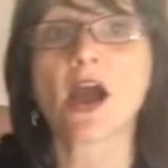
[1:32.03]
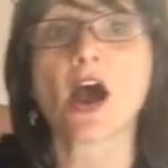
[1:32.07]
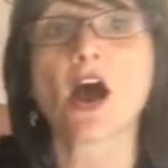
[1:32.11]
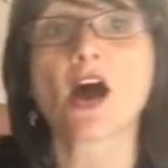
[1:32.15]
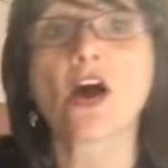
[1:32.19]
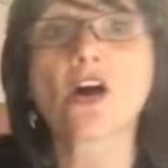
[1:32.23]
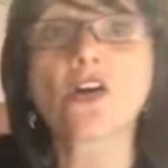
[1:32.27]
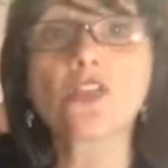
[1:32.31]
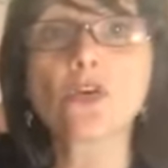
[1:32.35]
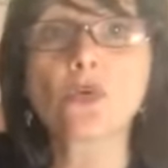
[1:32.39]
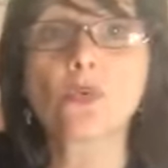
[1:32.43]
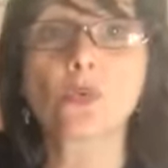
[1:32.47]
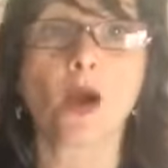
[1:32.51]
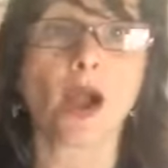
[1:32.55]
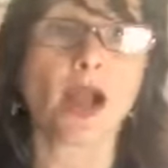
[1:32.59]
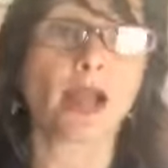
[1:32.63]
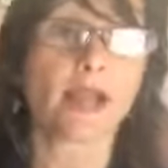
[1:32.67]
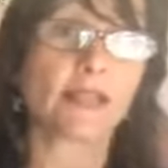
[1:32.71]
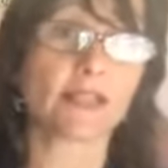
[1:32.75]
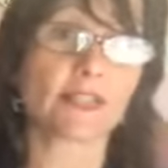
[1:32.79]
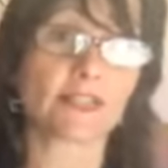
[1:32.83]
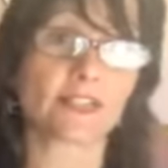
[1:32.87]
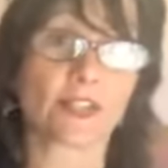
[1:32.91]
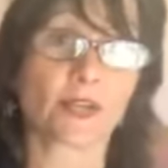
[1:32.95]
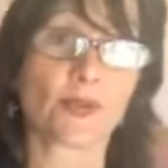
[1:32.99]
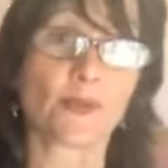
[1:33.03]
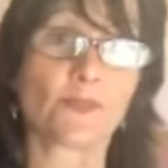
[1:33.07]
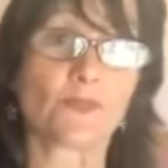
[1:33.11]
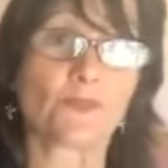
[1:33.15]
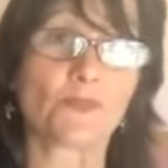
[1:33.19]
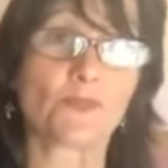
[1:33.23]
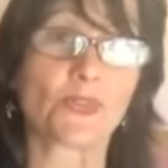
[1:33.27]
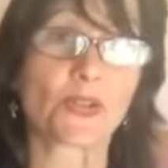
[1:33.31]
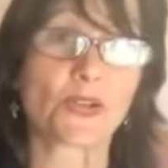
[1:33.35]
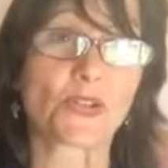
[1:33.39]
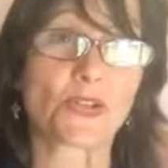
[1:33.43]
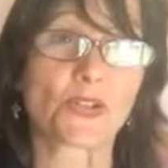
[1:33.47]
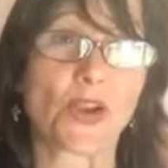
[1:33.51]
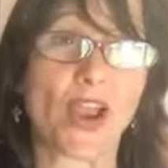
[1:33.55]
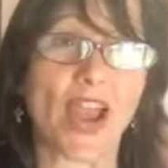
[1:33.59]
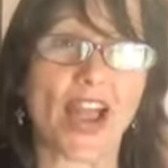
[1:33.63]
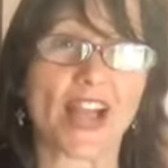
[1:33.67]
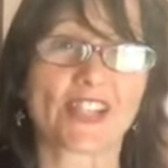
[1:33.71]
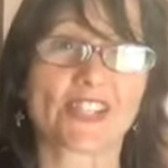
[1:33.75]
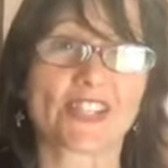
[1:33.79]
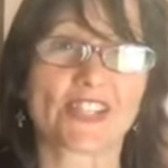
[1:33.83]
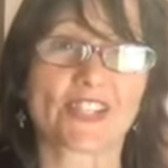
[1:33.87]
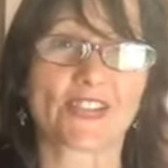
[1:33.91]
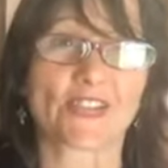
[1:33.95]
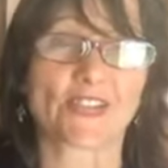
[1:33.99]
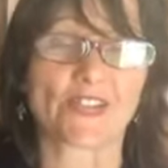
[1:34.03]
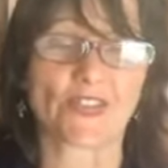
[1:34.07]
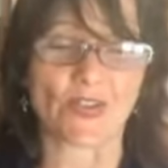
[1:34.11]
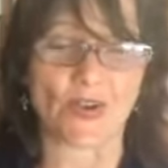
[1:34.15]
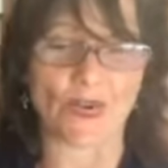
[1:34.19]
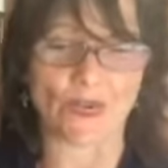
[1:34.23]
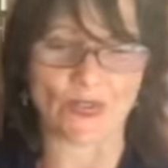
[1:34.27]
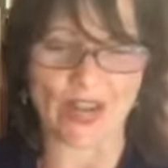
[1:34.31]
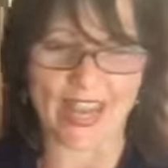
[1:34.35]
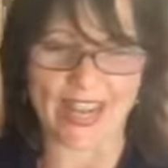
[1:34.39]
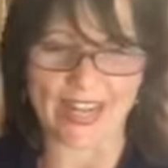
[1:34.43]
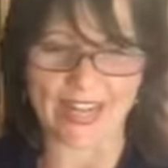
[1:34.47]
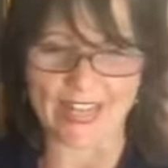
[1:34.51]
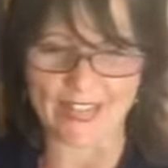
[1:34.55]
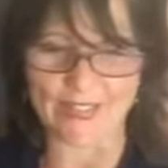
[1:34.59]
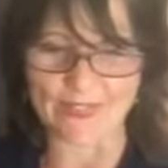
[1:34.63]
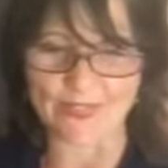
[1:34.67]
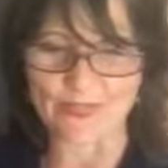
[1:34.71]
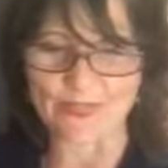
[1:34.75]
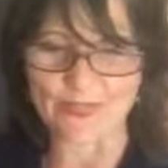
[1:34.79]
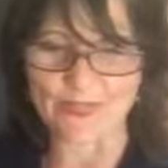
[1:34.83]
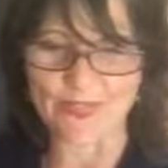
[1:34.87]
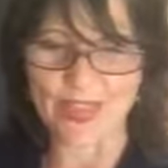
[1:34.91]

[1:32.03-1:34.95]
otherwise they're trashed or donated.